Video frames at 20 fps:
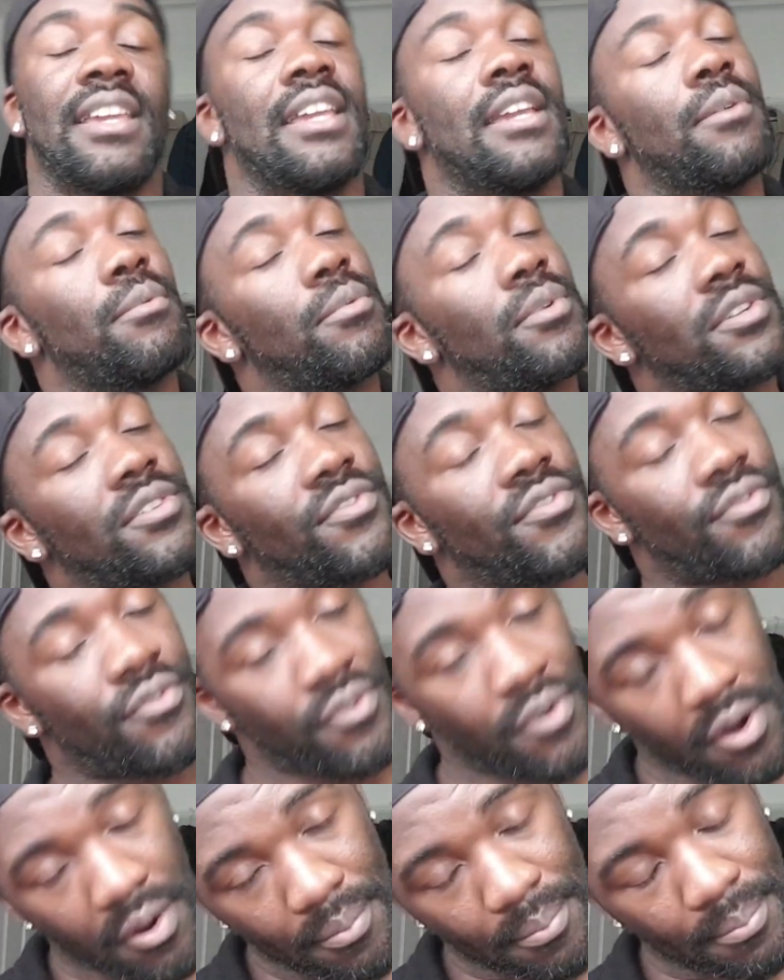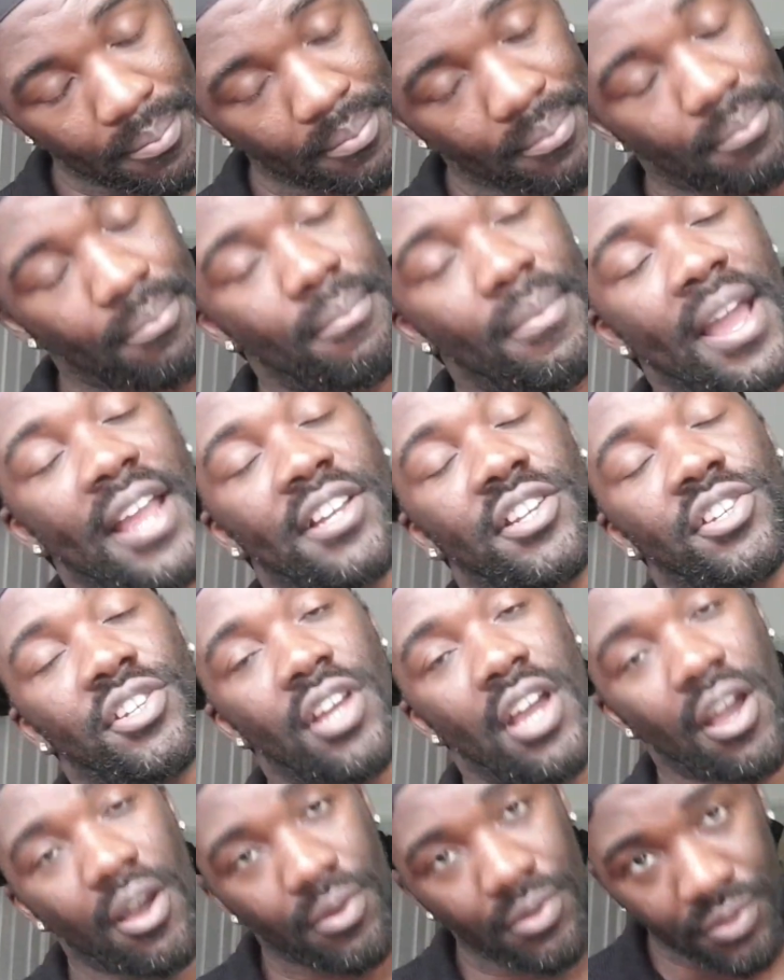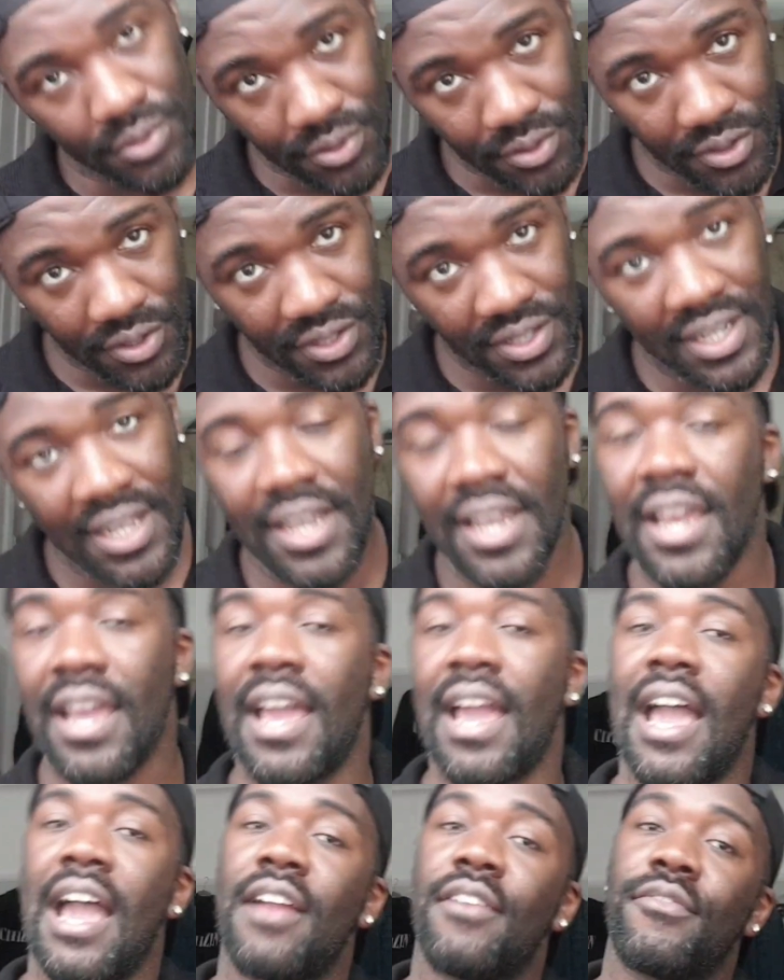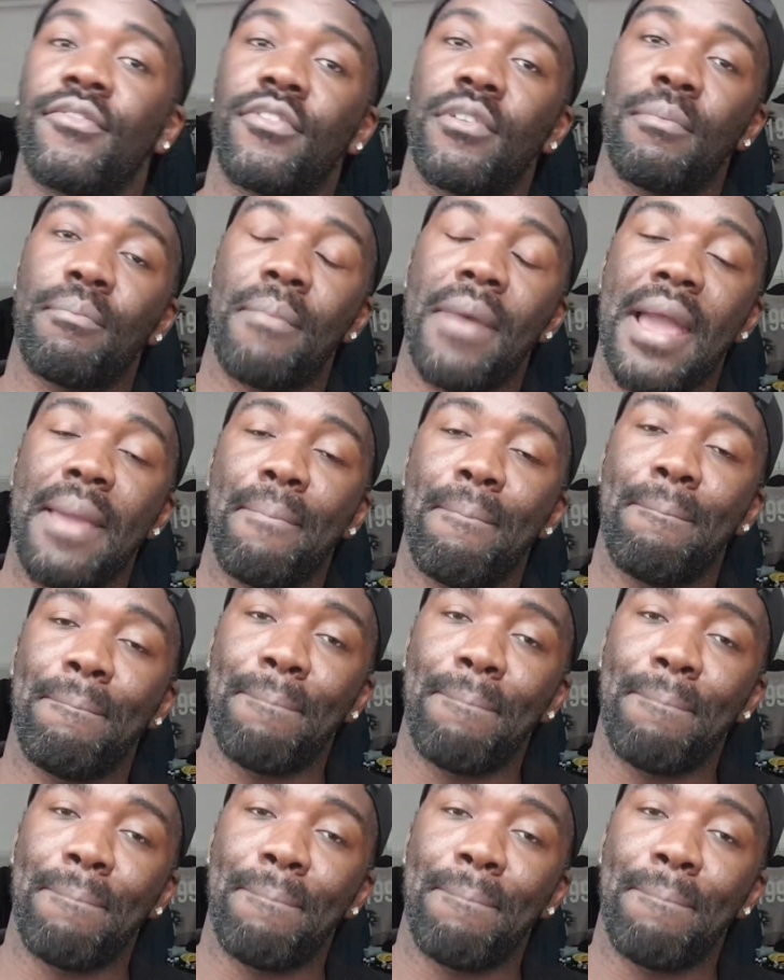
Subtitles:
It was from my childhood and from my